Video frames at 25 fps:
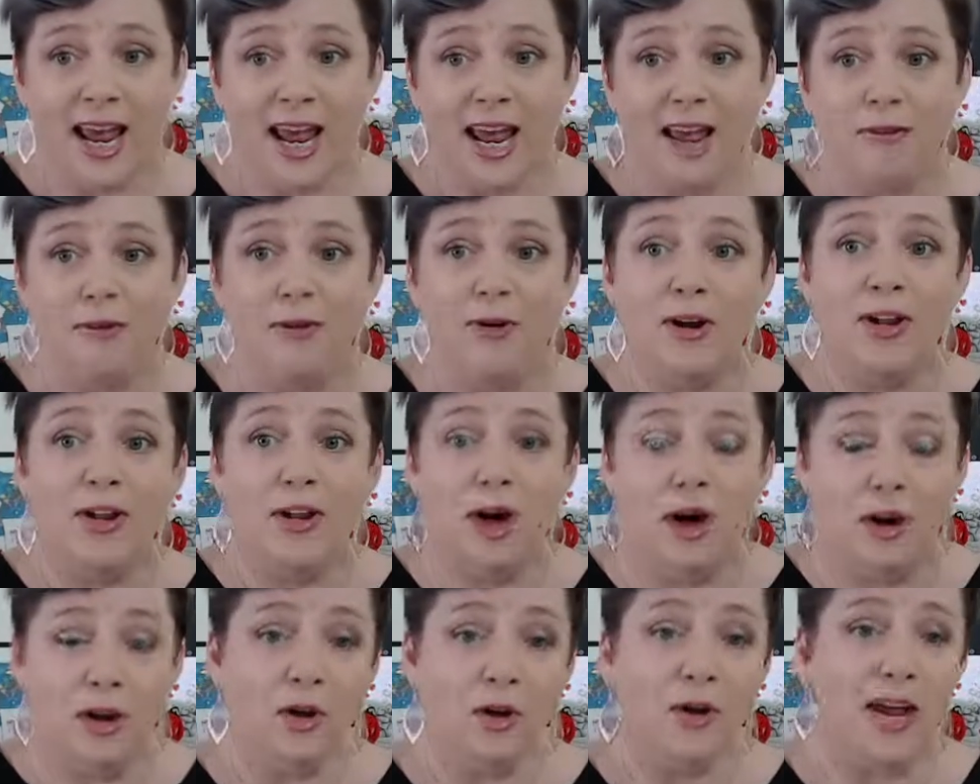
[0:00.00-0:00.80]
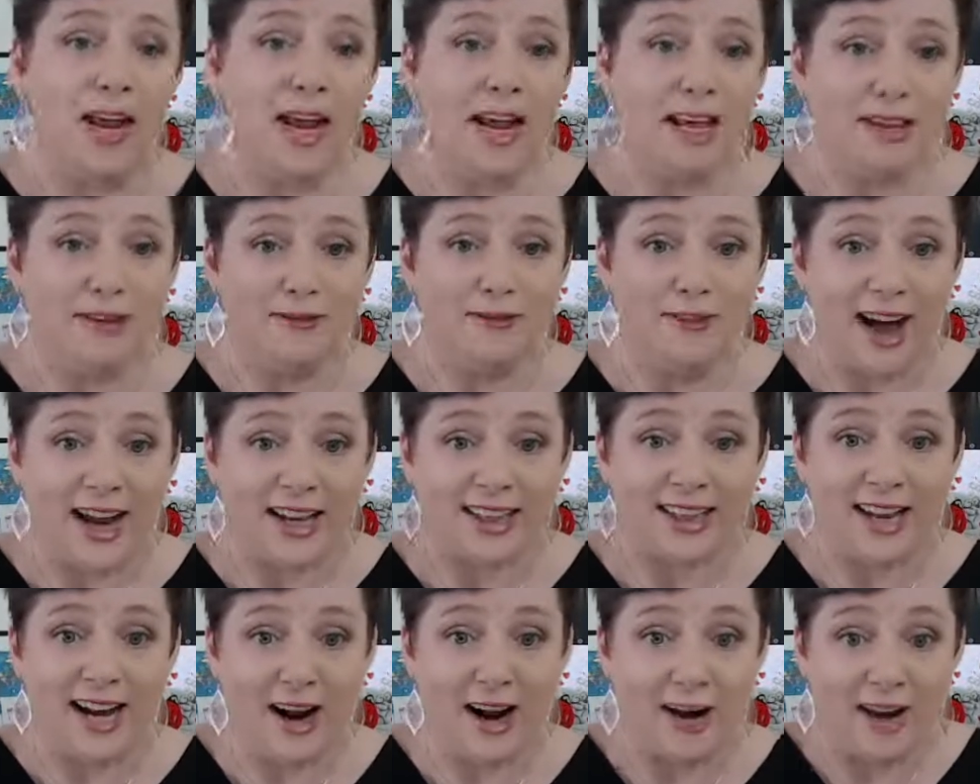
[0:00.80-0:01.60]
If we're not looking at the
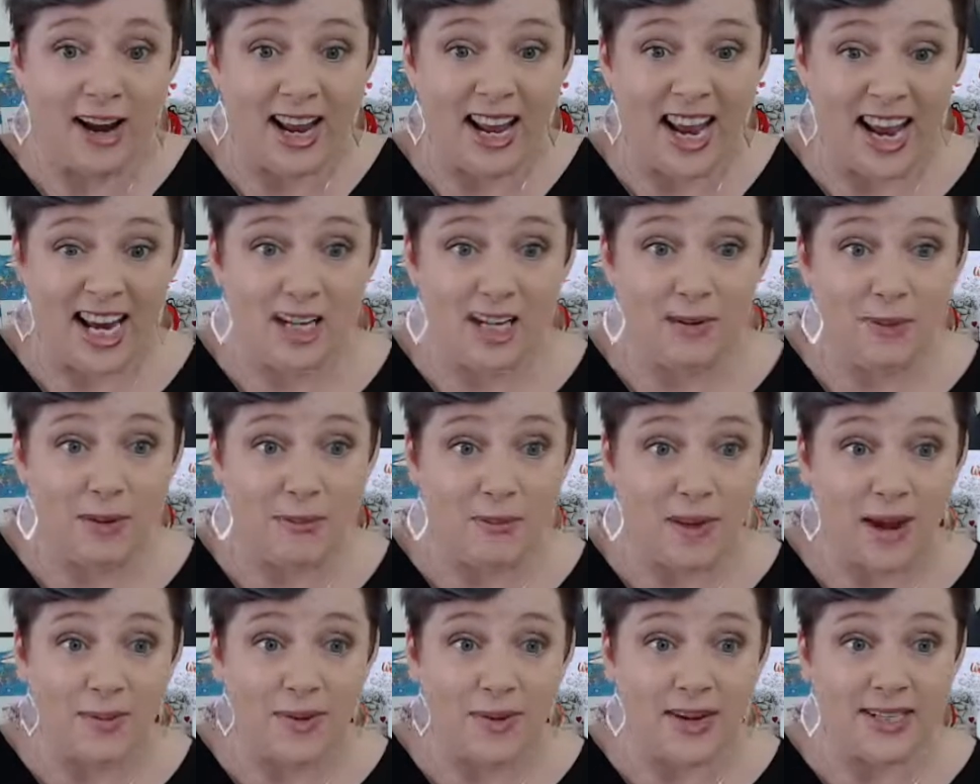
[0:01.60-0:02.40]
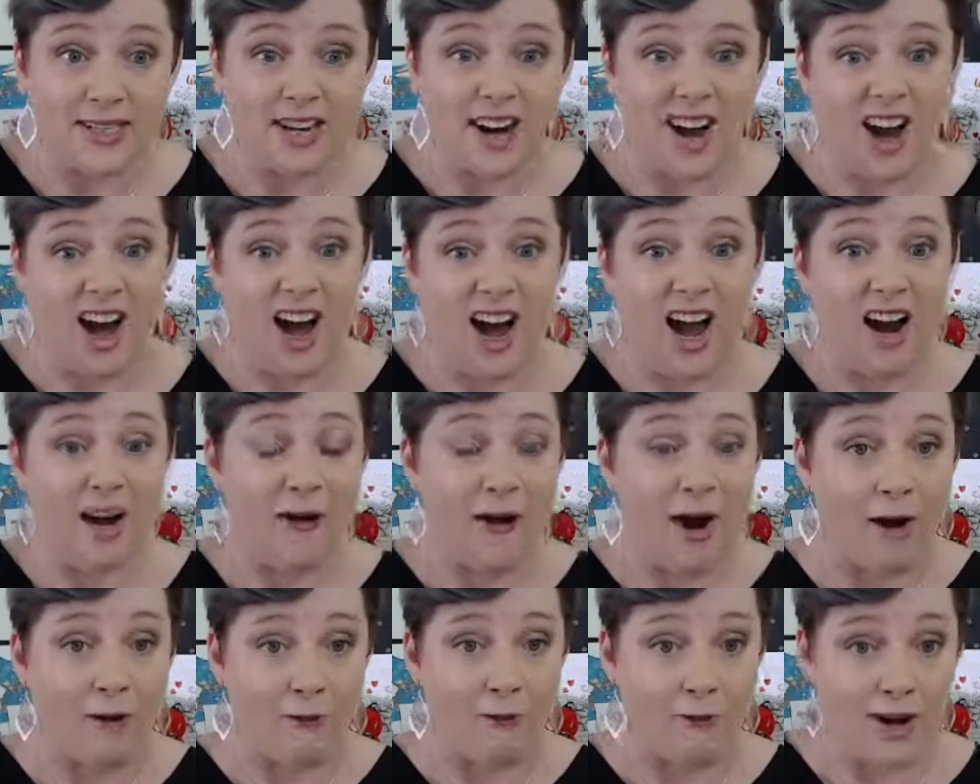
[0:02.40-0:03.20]
fact that our engagement maybe isn't high
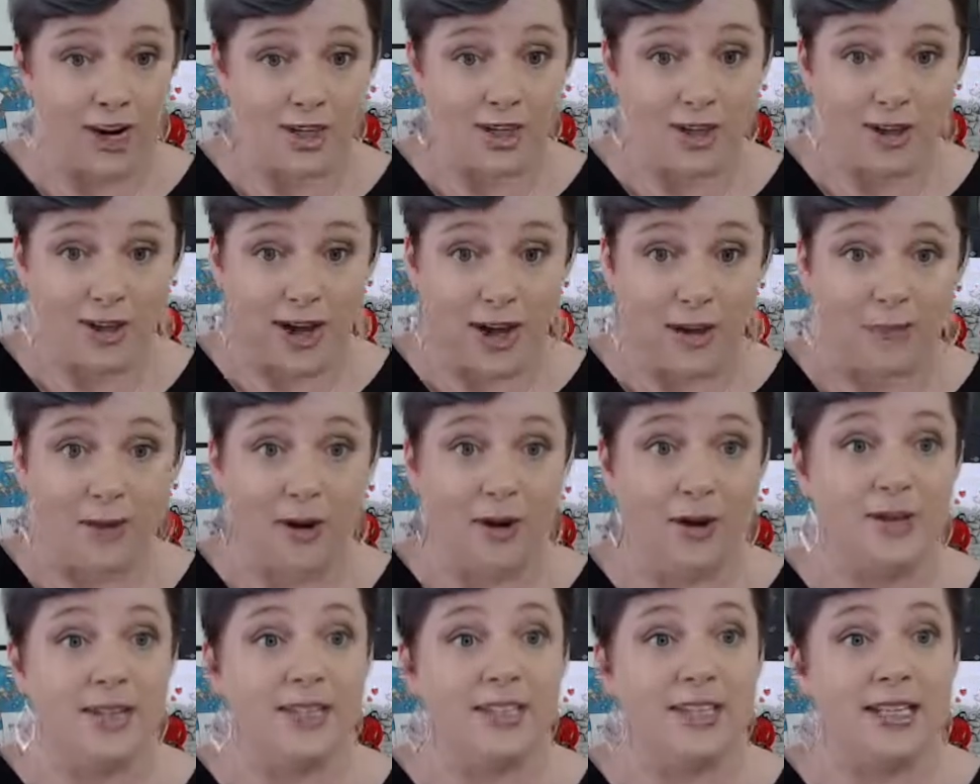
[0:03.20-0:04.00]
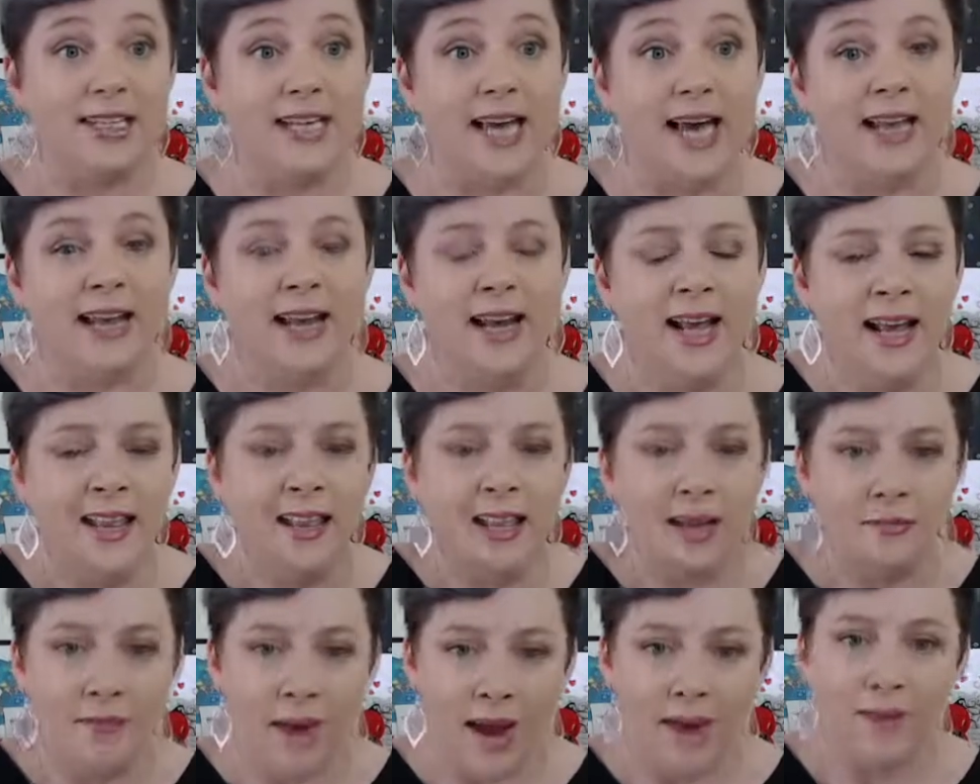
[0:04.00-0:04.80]
or our reach on our posts are down,
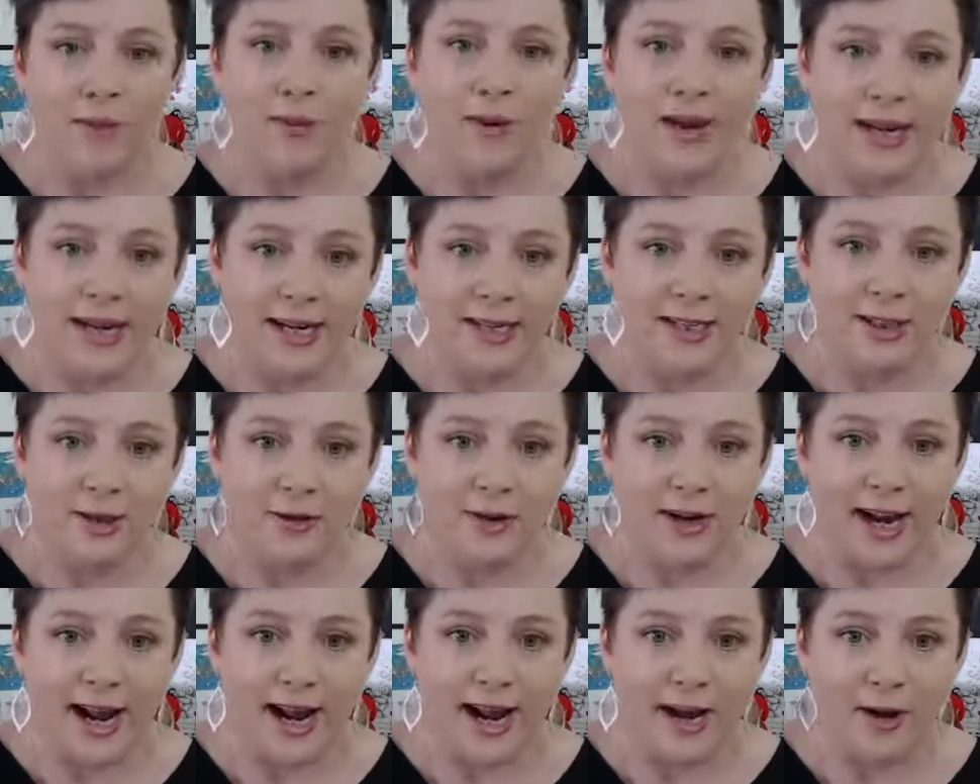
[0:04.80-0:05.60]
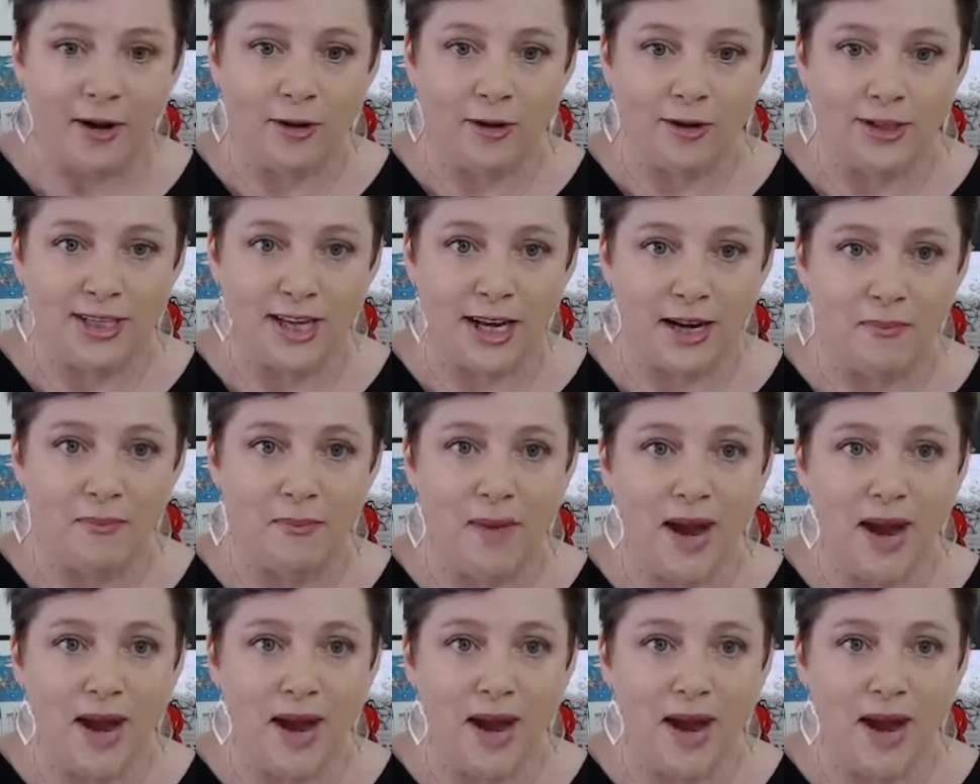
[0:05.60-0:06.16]
then maybe we need to look at our content.